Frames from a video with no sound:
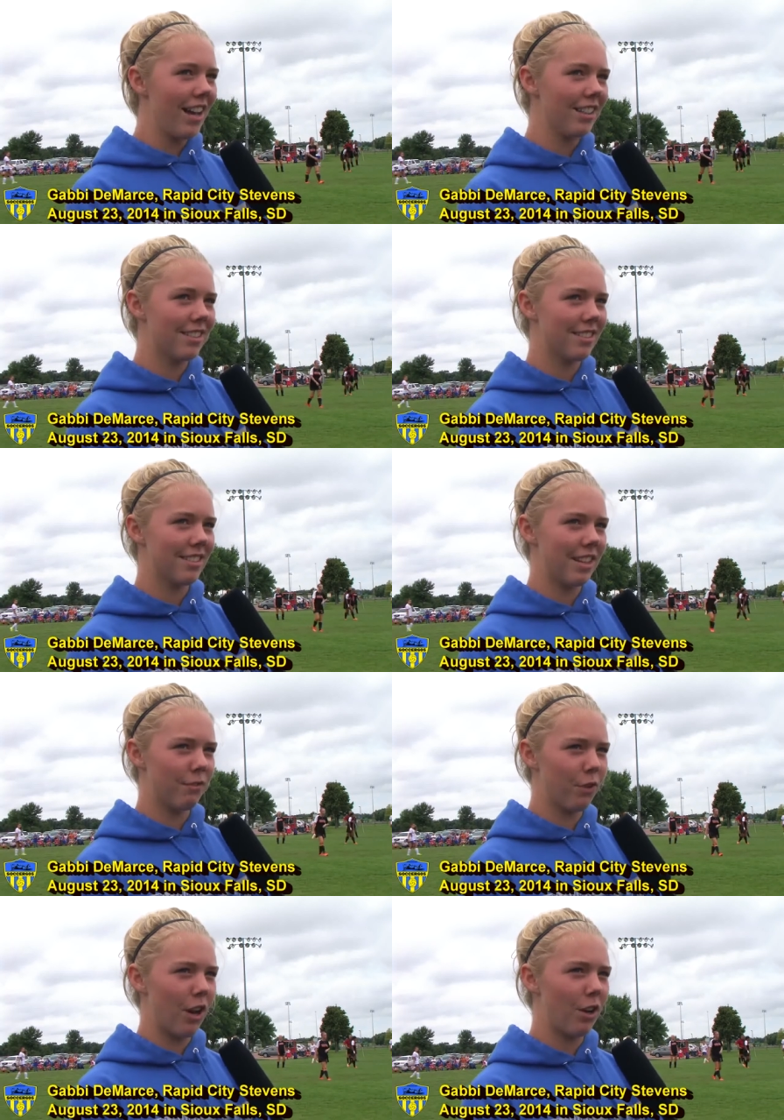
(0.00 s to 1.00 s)
It's
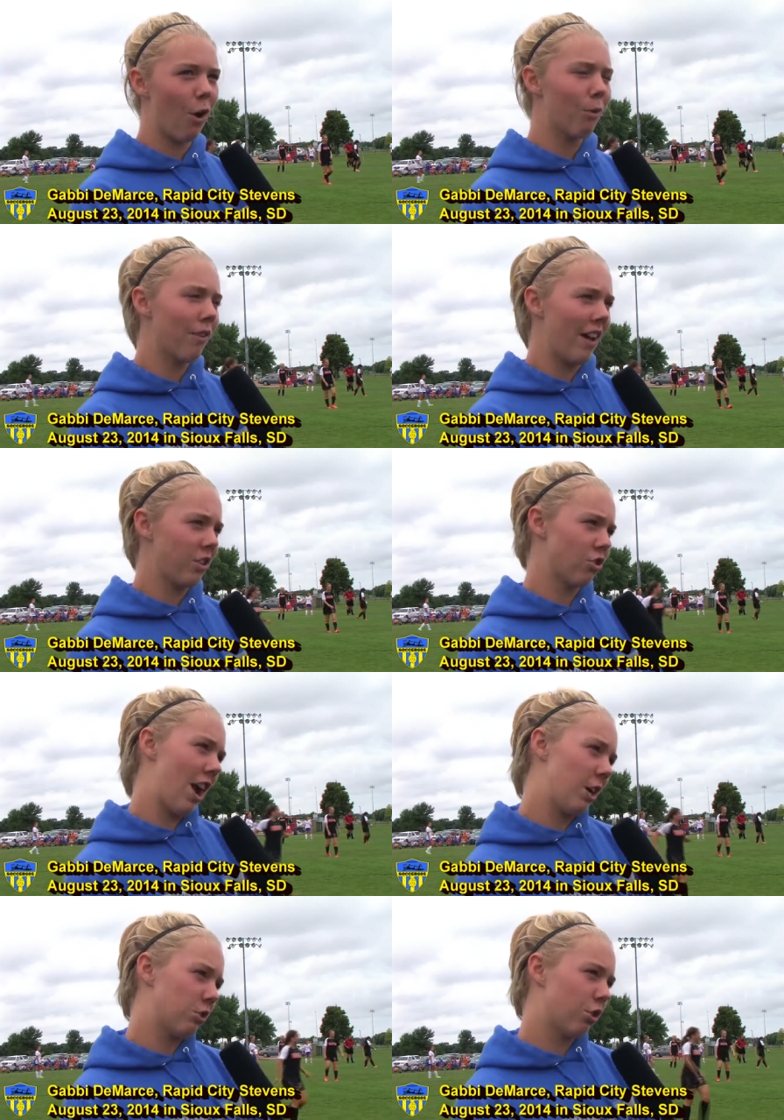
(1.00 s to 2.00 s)
different. All we've had is
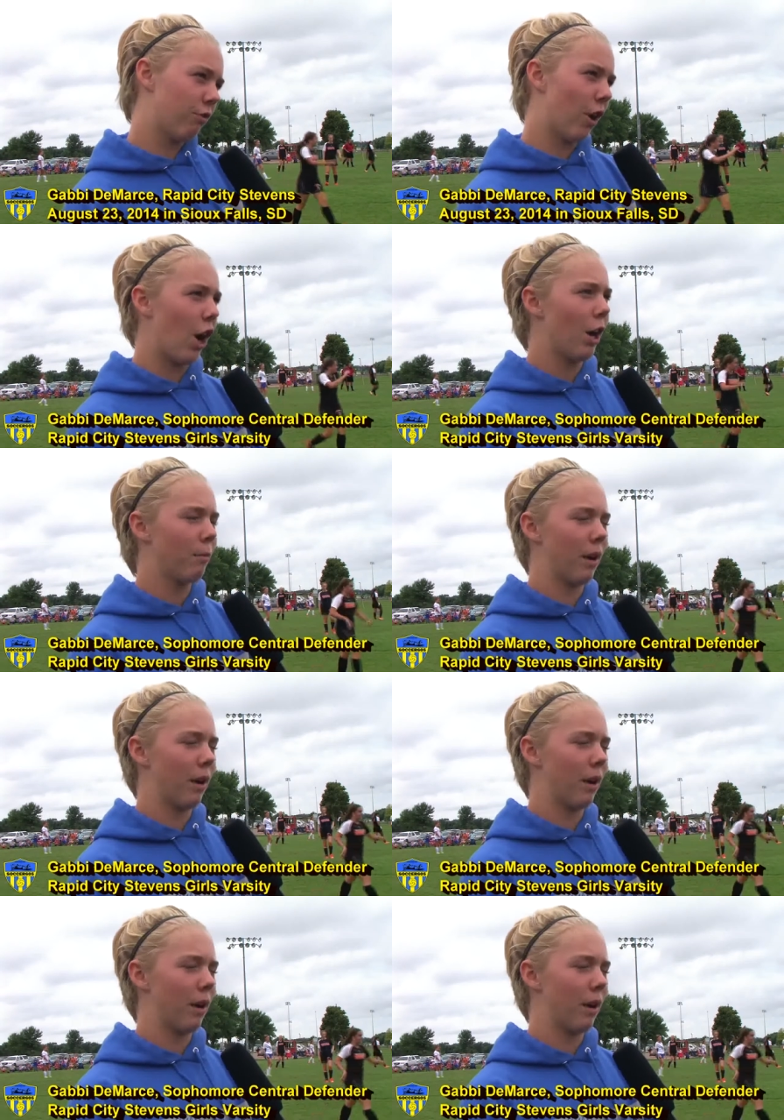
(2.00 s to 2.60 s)
tryouts so far,